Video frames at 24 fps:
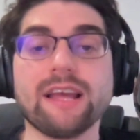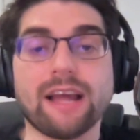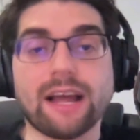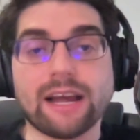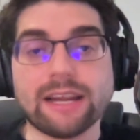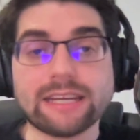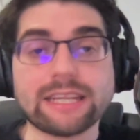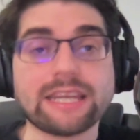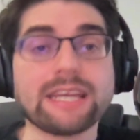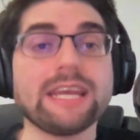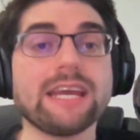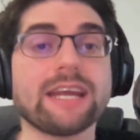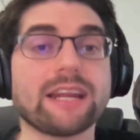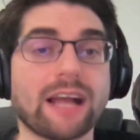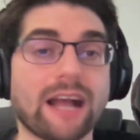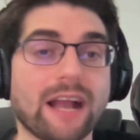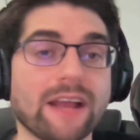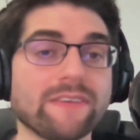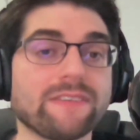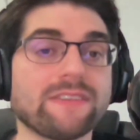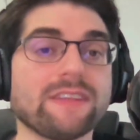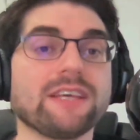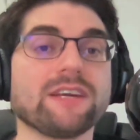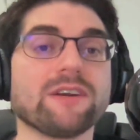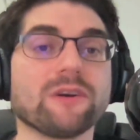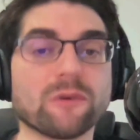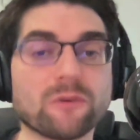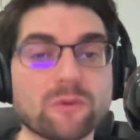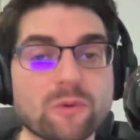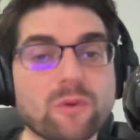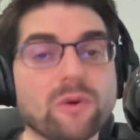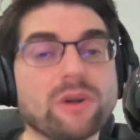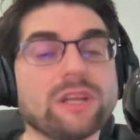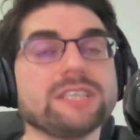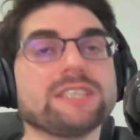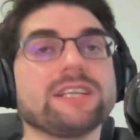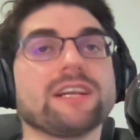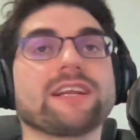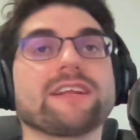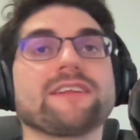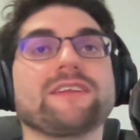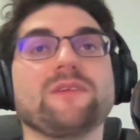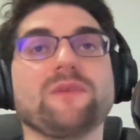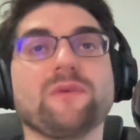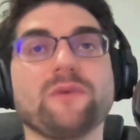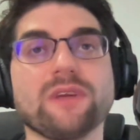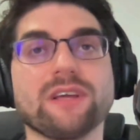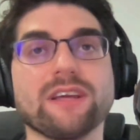And here, I think Google is
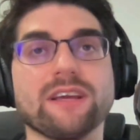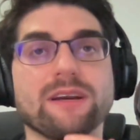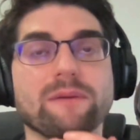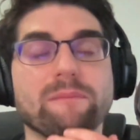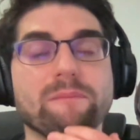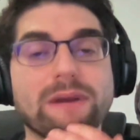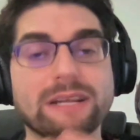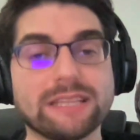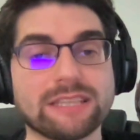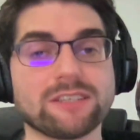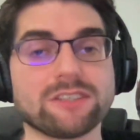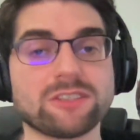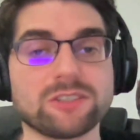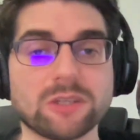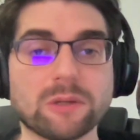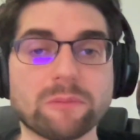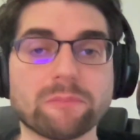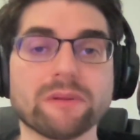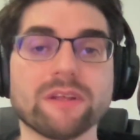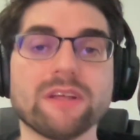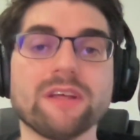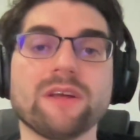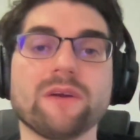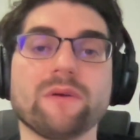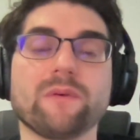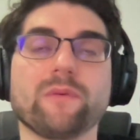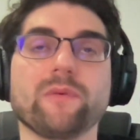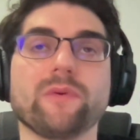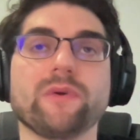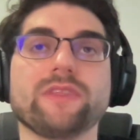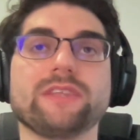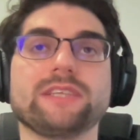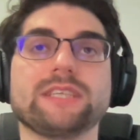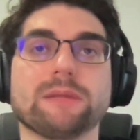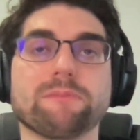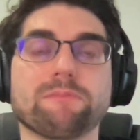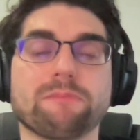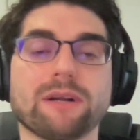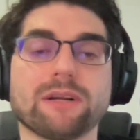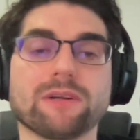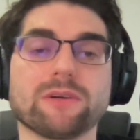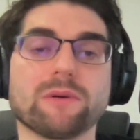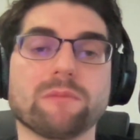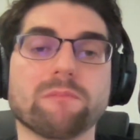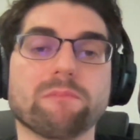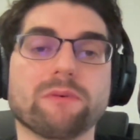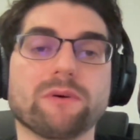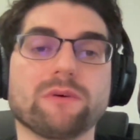already doing a better job with Jetpack
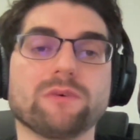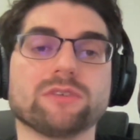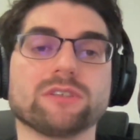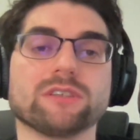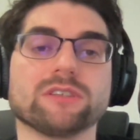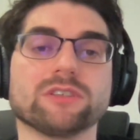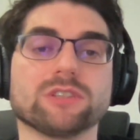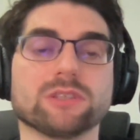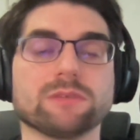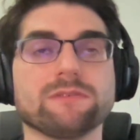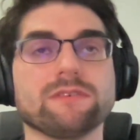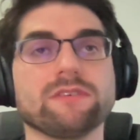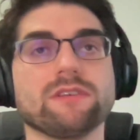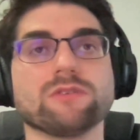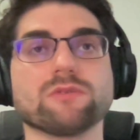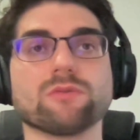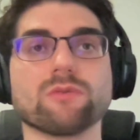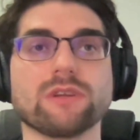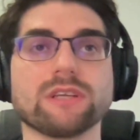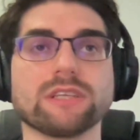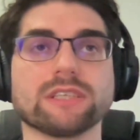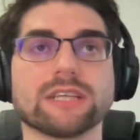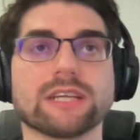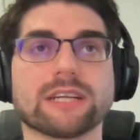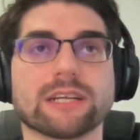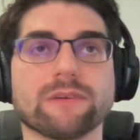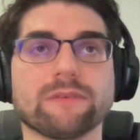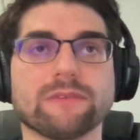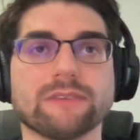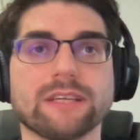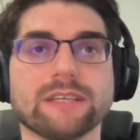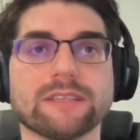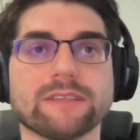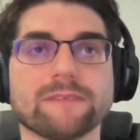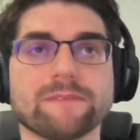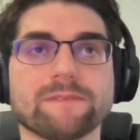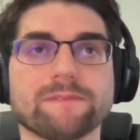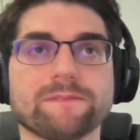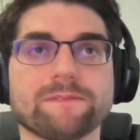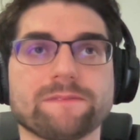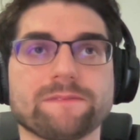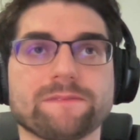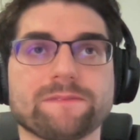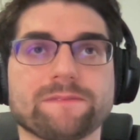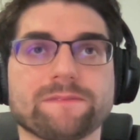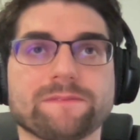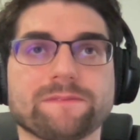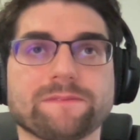Compose and some of the toolings around that.
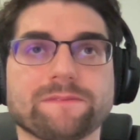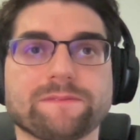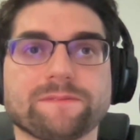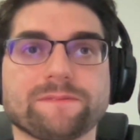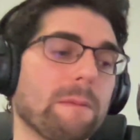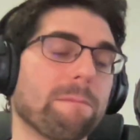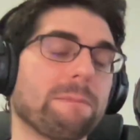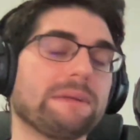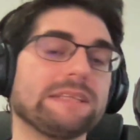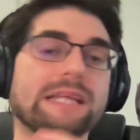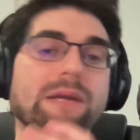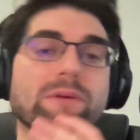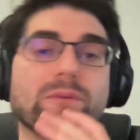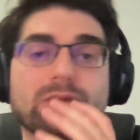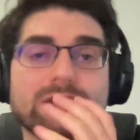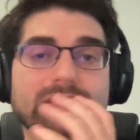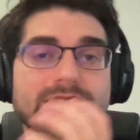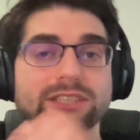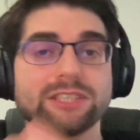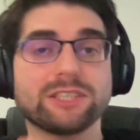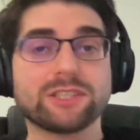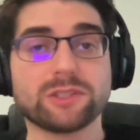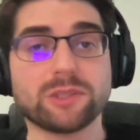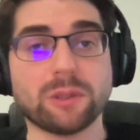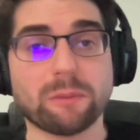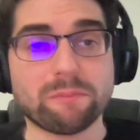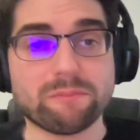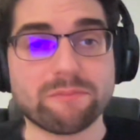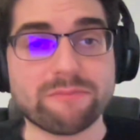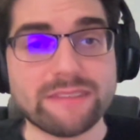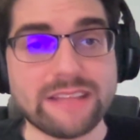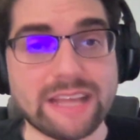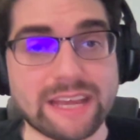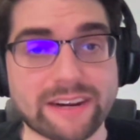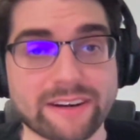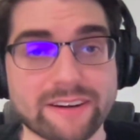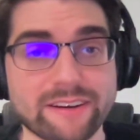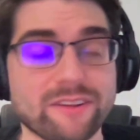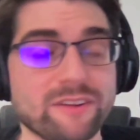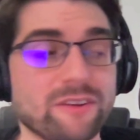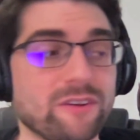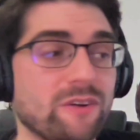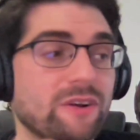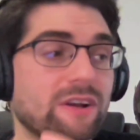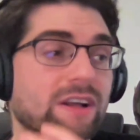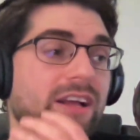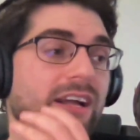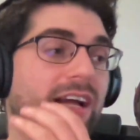But I wouldn't stop there.
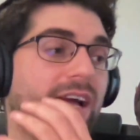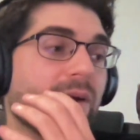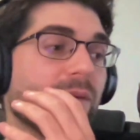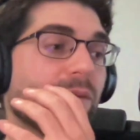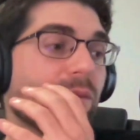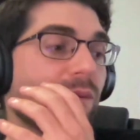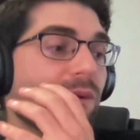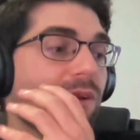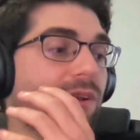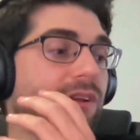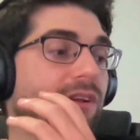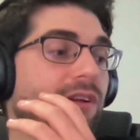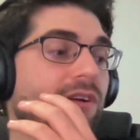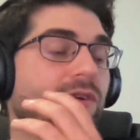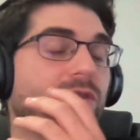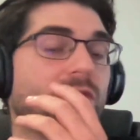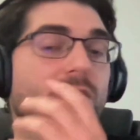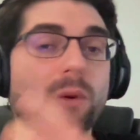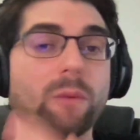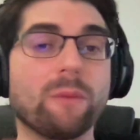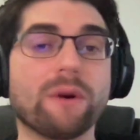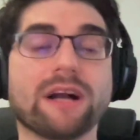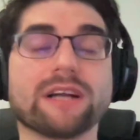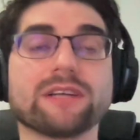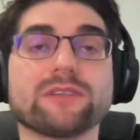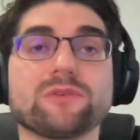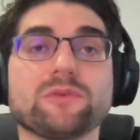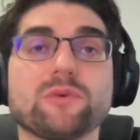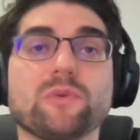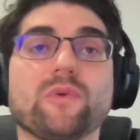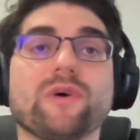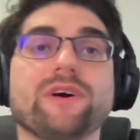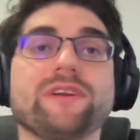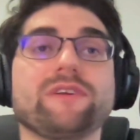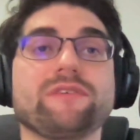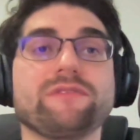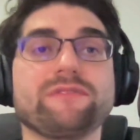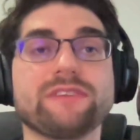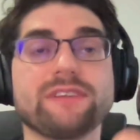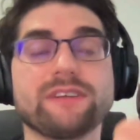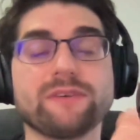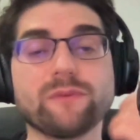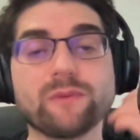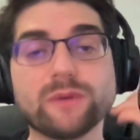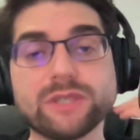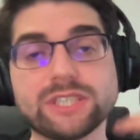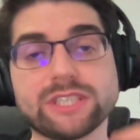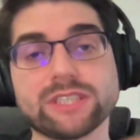I will go back to one of
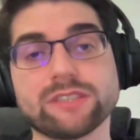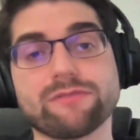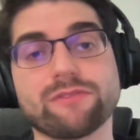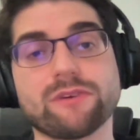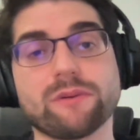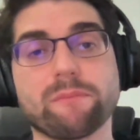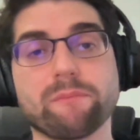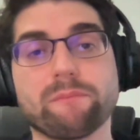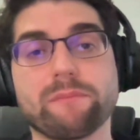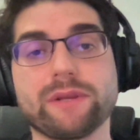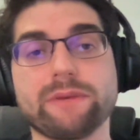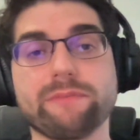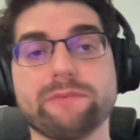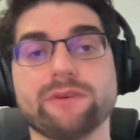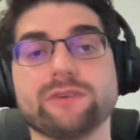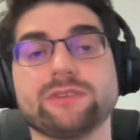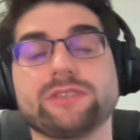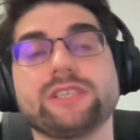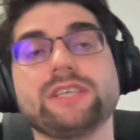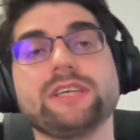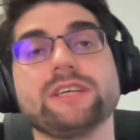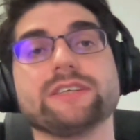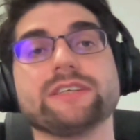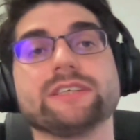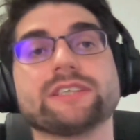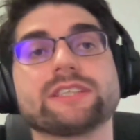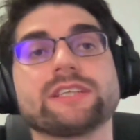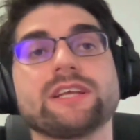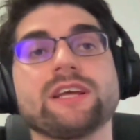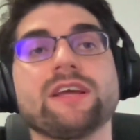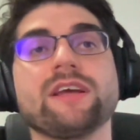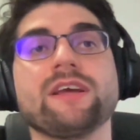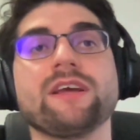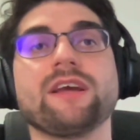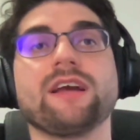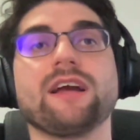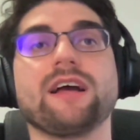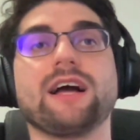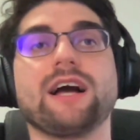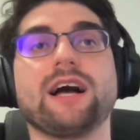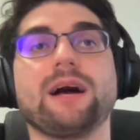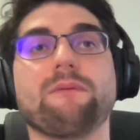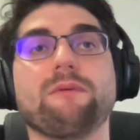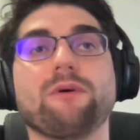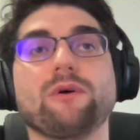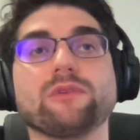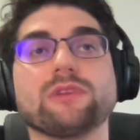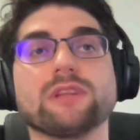the wishes from previous years
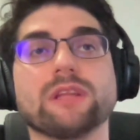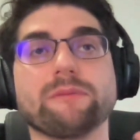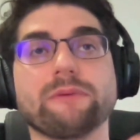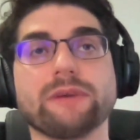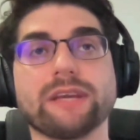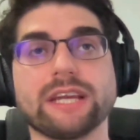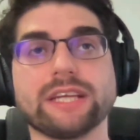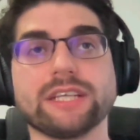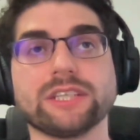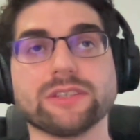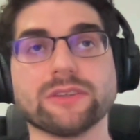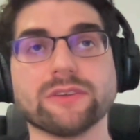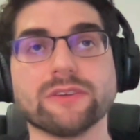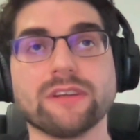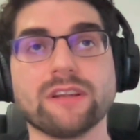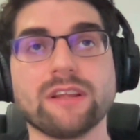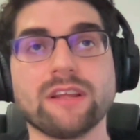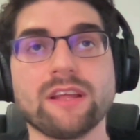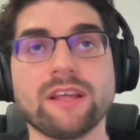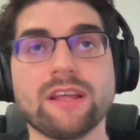about navigation.